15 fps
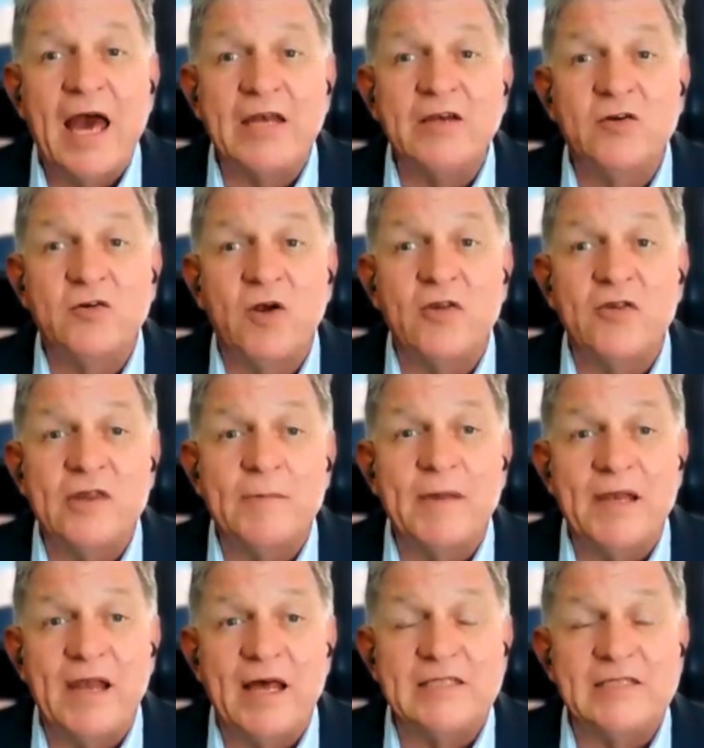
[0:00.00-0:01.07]
and grant
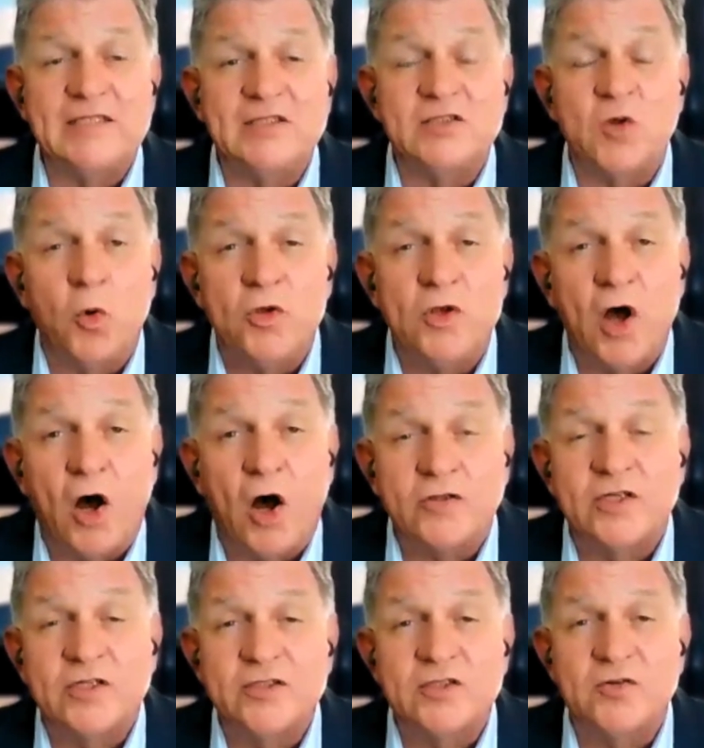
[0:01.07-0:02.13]
them a license or
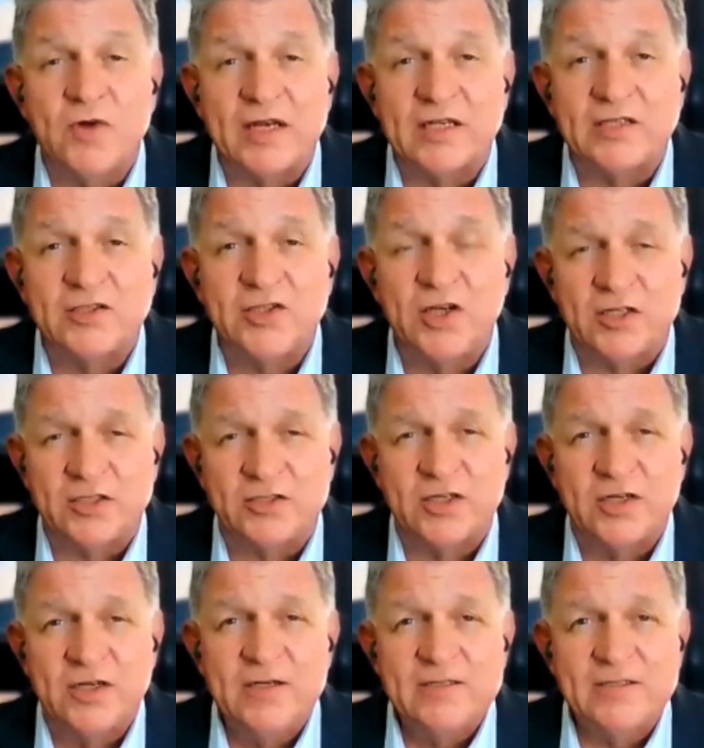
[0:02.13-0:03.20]
not to run a
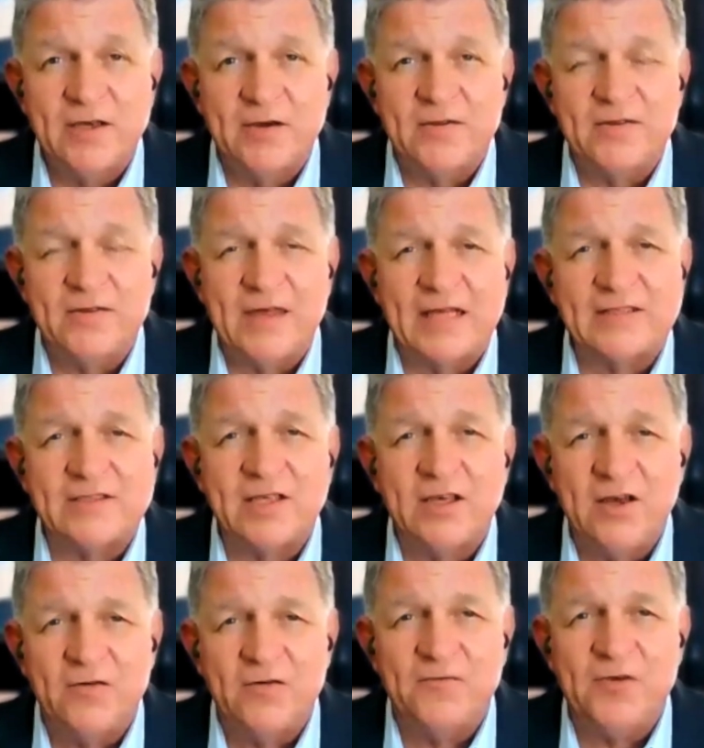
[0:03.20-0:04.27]
church. So that's
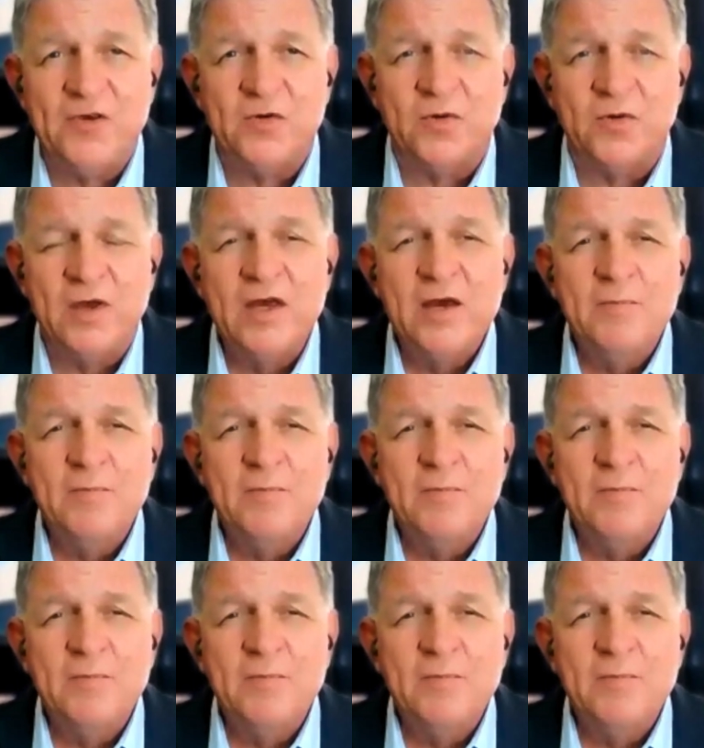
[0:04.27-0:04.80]
her view.